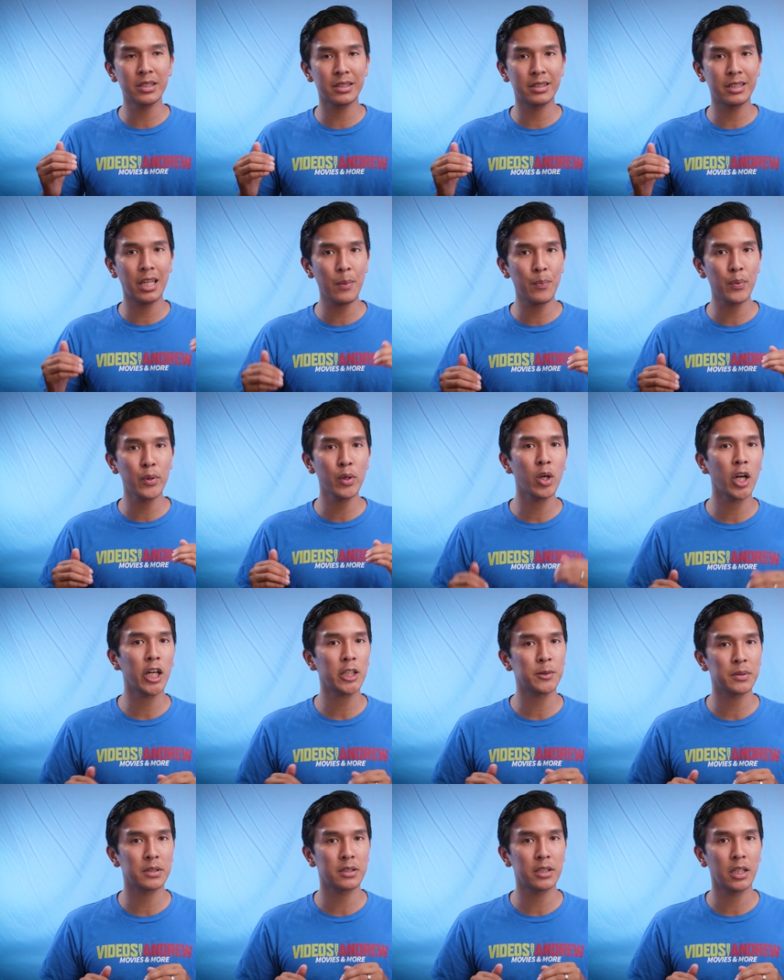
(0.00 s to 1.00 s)
just temper your
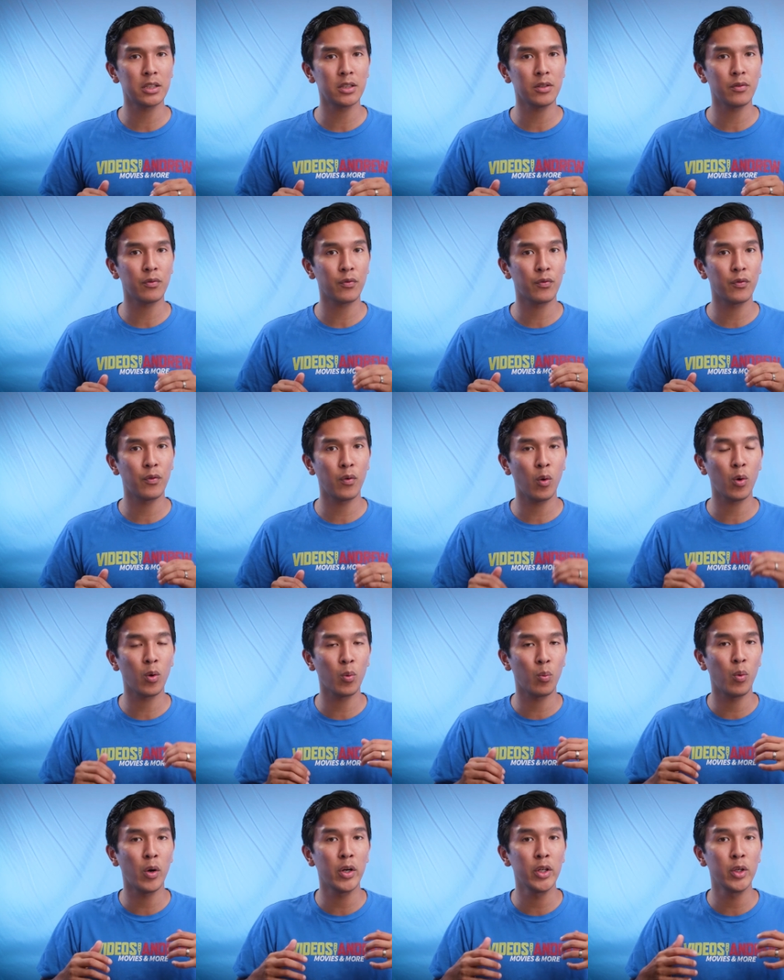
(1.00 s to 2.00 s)
expectation for
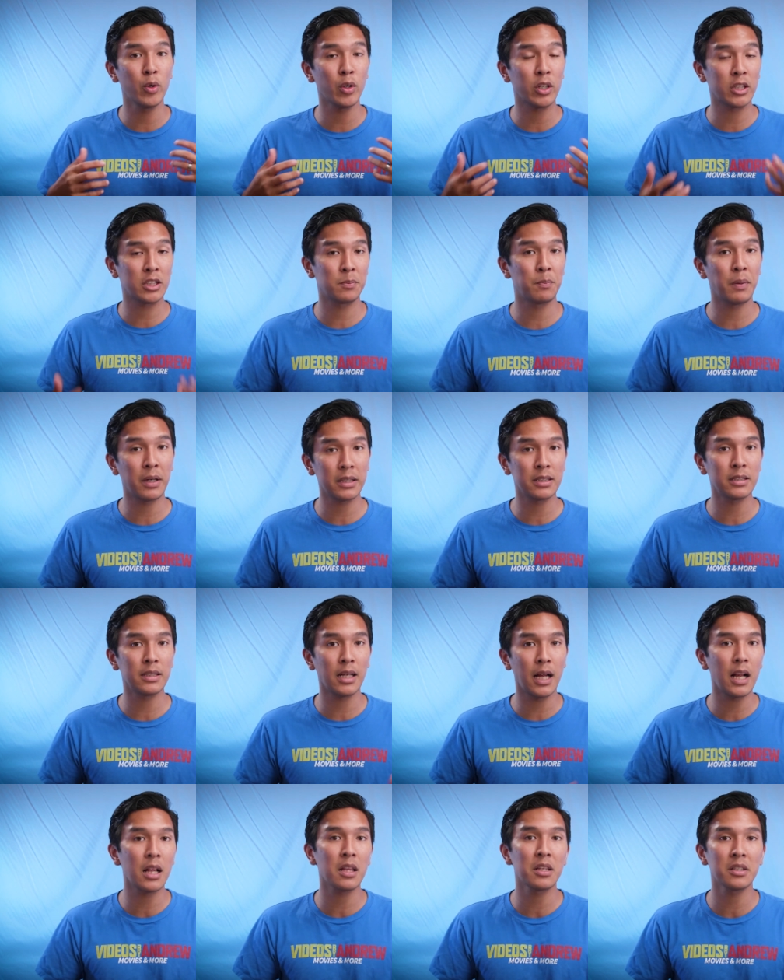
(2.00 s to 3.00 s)
what you're expecting
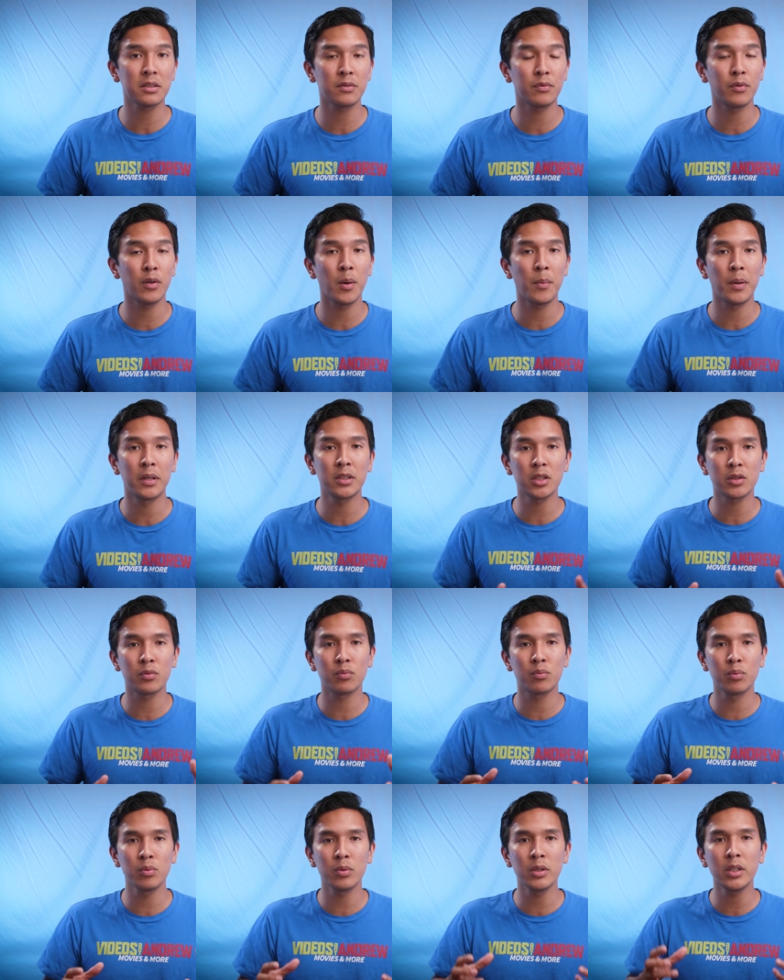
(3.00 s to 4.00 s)
out of this film and
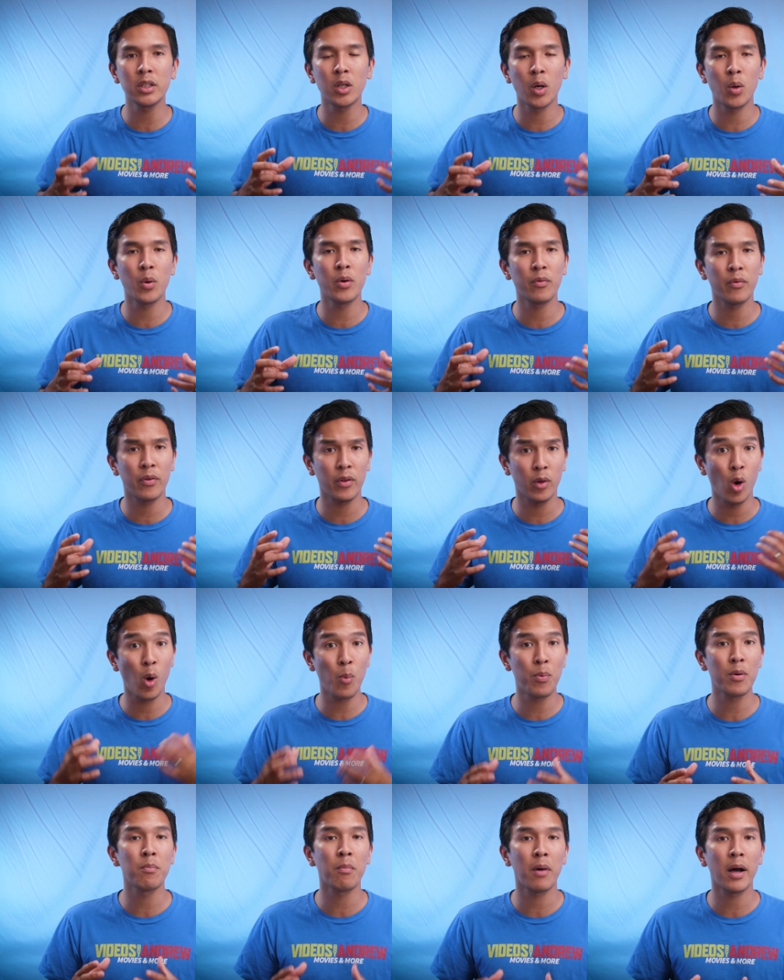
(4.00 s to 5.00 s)
just really go in with an
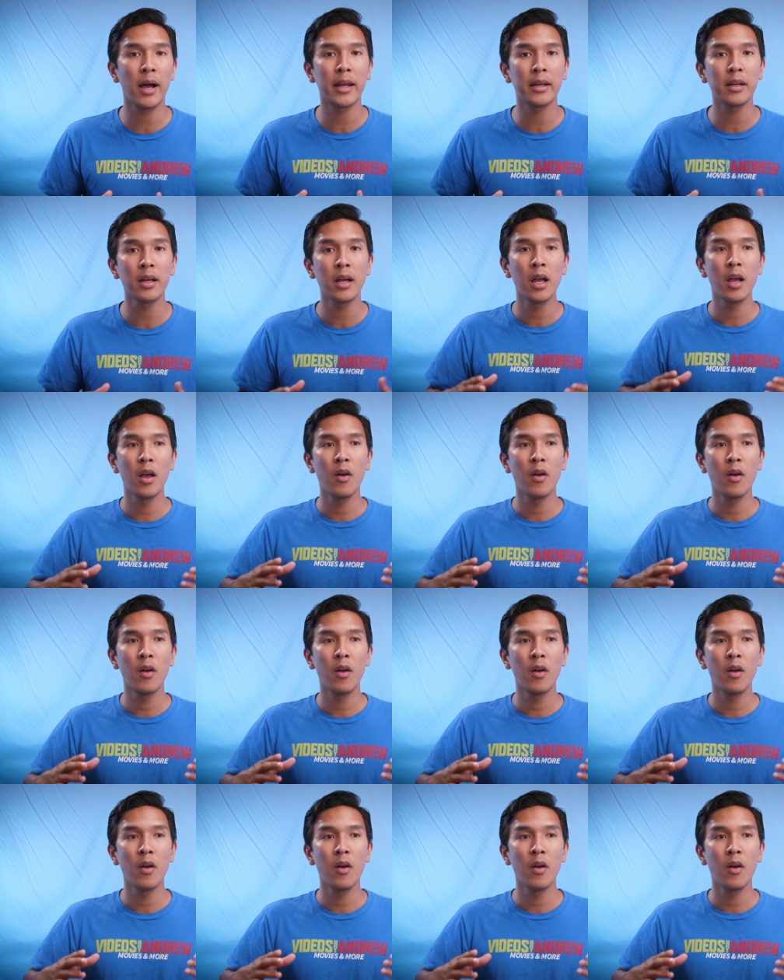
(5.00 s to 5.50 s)
open mind